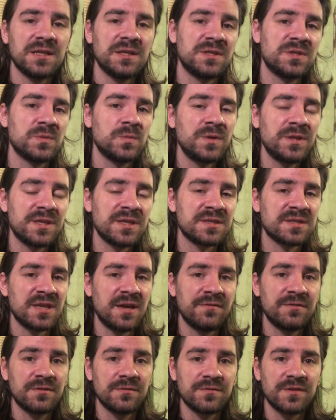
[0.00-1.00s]
it's with the
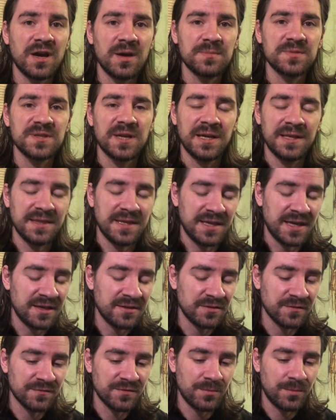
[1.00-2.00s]
seven of cups at the
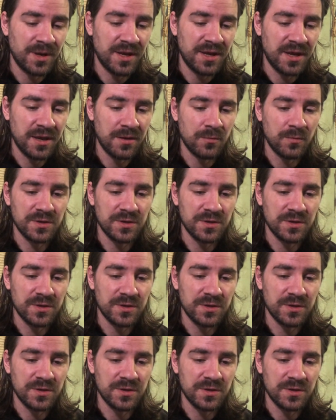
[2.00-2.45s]
end of the reading